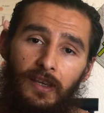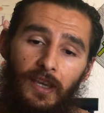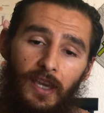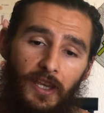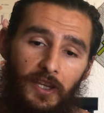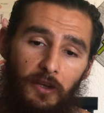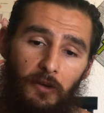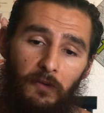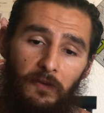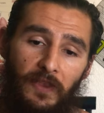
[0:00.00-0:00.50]

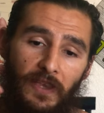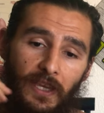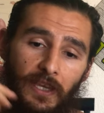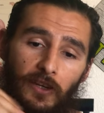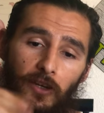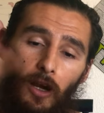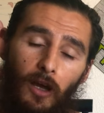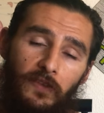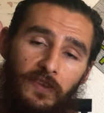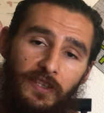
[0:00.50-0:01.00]
and you're
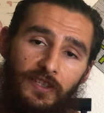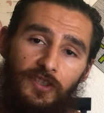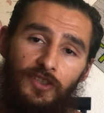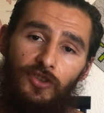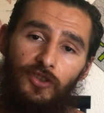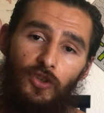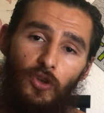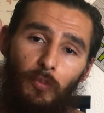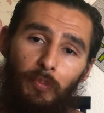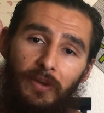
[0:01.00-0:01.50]
thinking all these
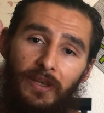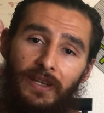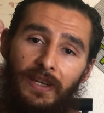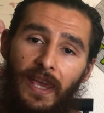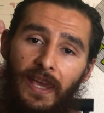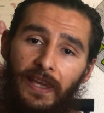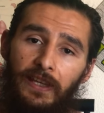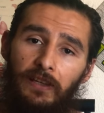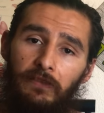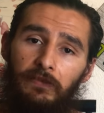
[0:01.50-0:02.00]
stupid
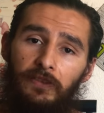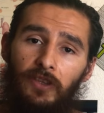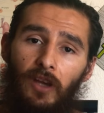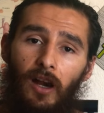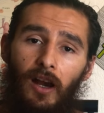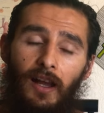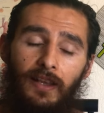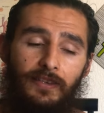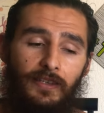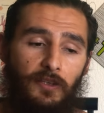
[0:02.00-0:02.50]
negative
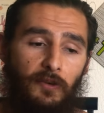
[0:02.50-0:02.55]
thoughts,